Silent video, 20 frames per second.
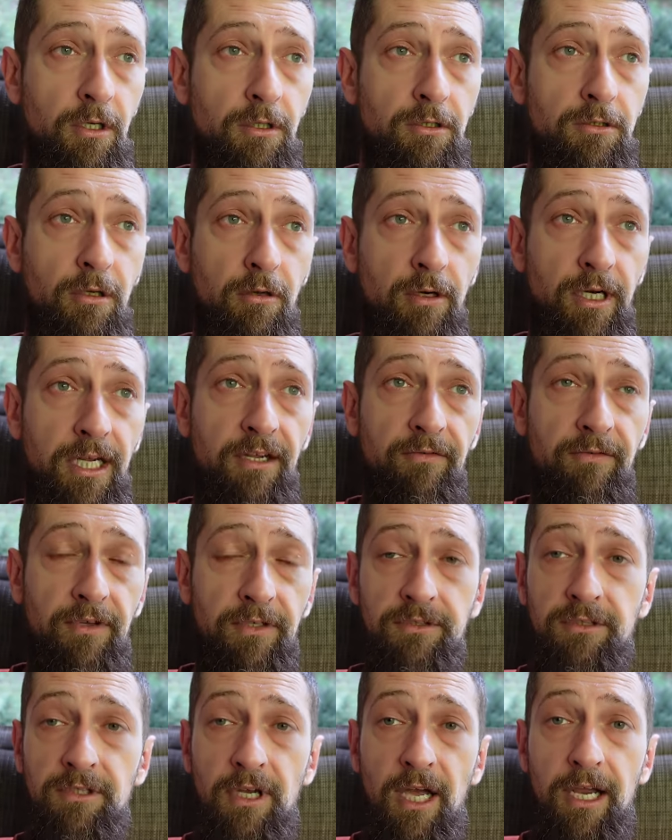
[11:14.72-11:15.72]
So to
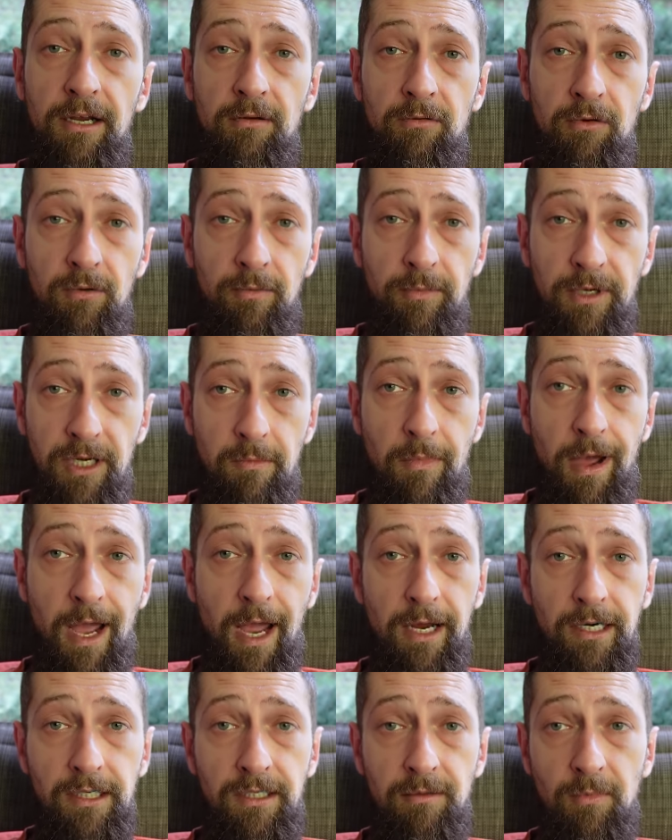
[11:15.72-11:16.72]
even say we'll be
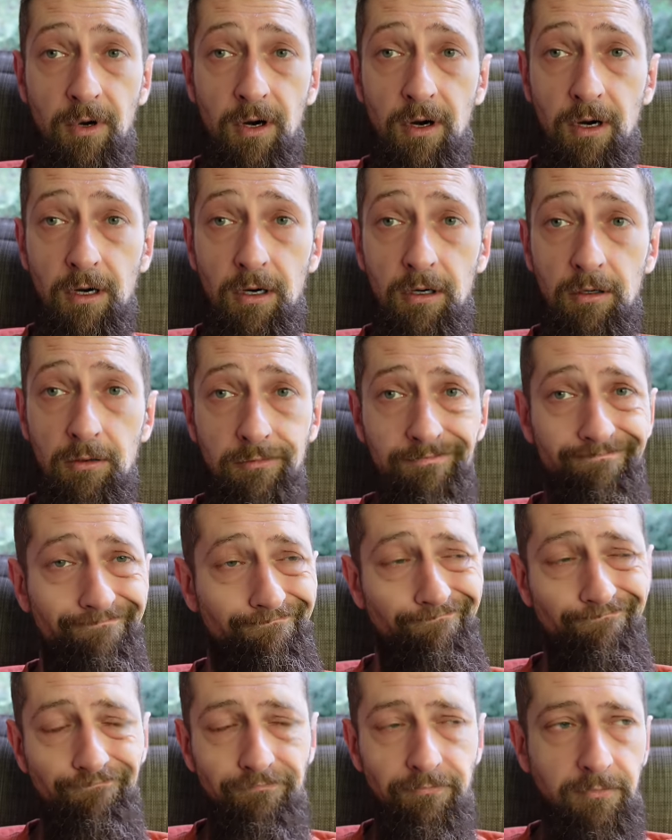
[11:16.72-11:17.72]
back tomorrow,
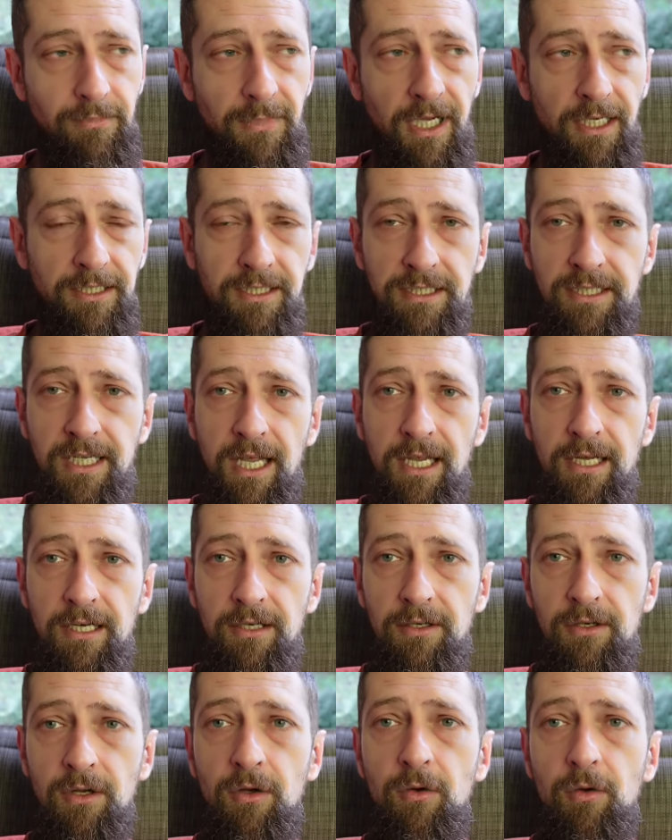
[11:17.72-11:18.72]
I just can't
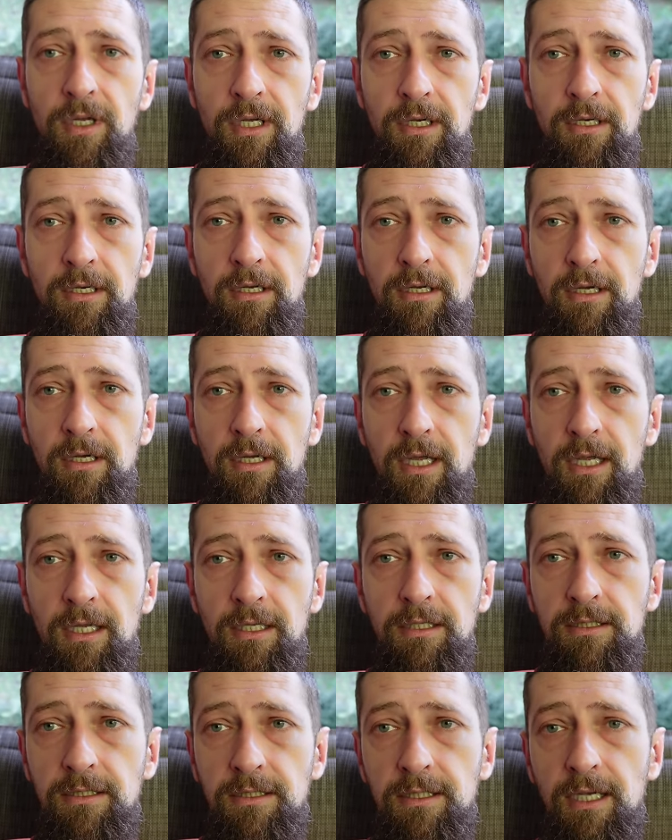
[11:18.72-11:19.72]
do it. I can't
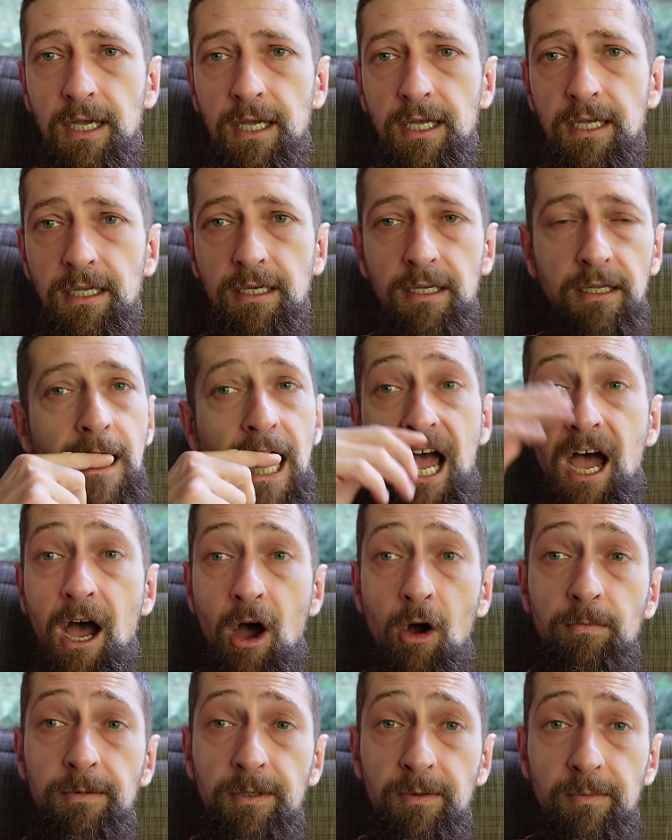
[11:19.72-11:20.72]
say it. I
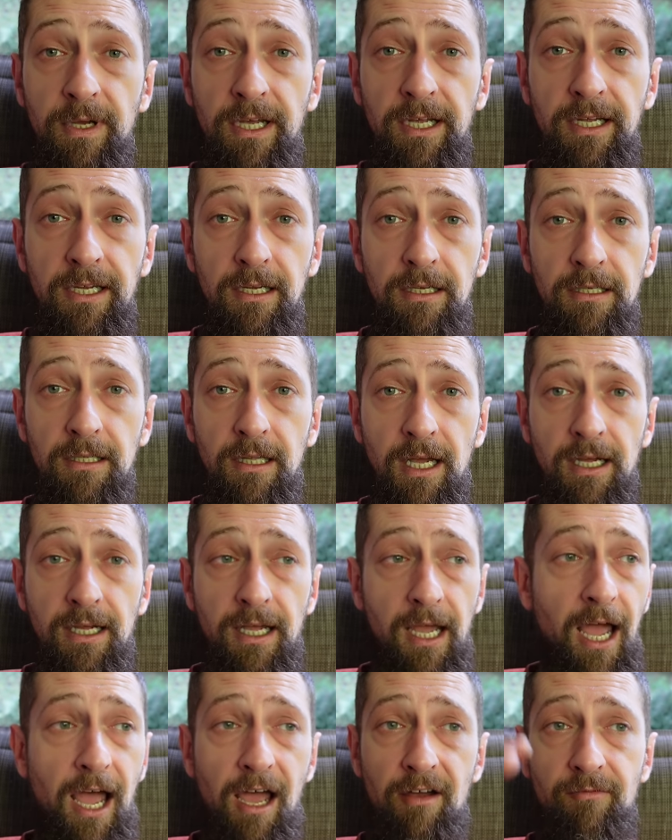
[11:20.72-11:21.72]
hope to be. Like,
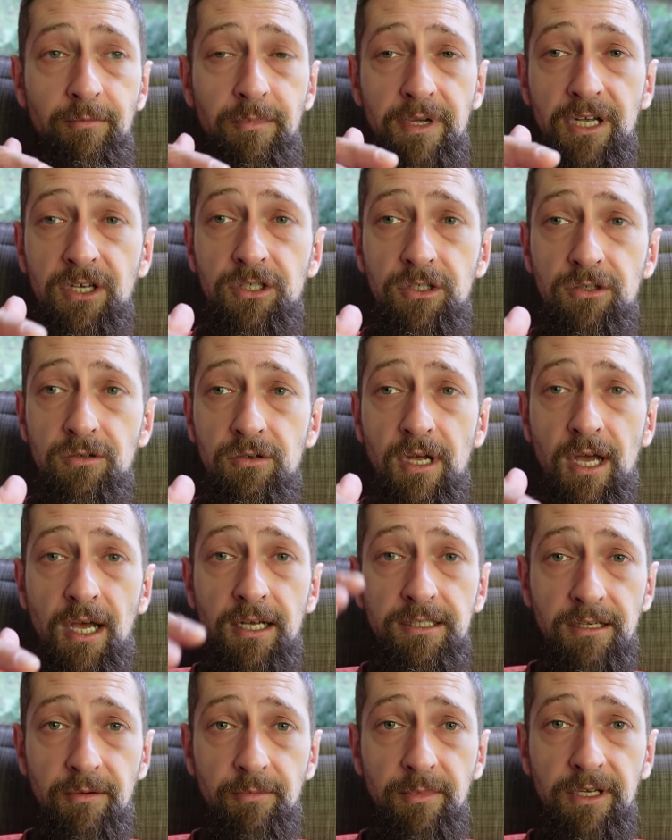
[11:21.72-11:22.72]
I miss you
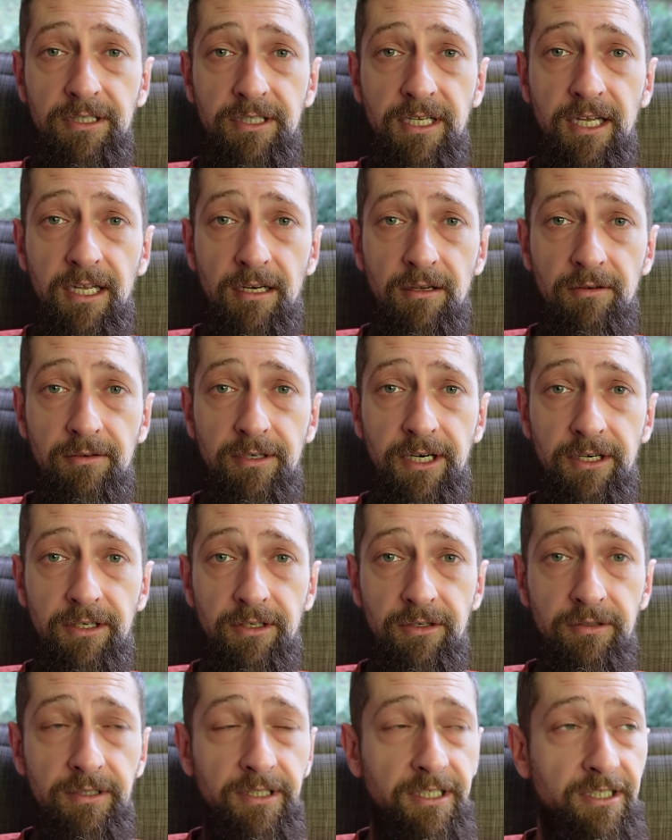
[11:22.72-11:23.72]
guys. I miss getting on here
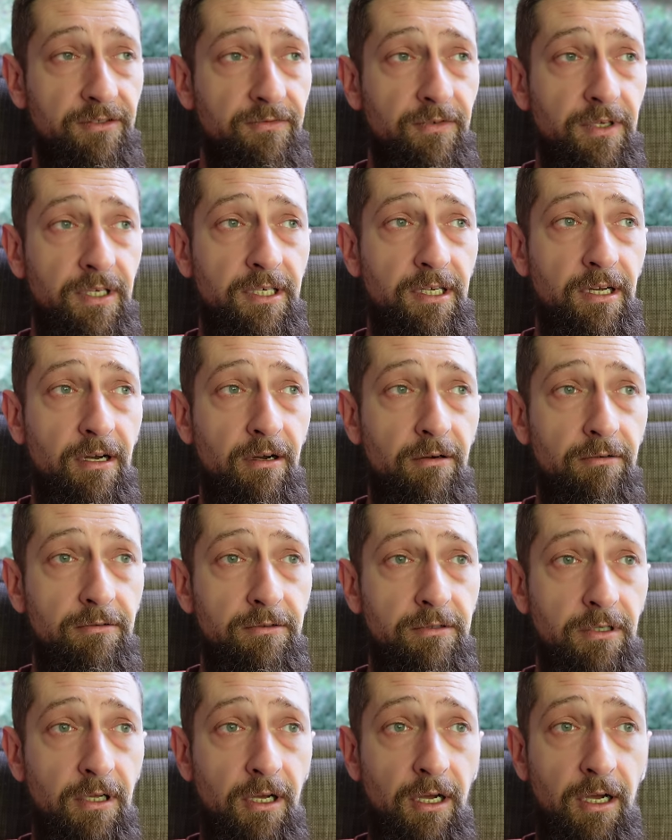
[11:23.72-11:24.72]
doing these
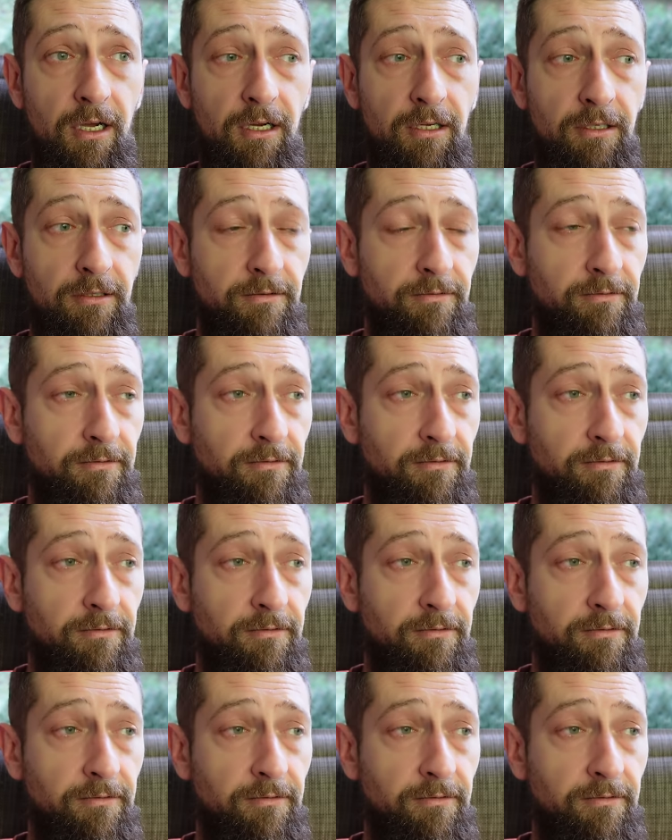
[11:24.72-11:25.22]
videos. Uh,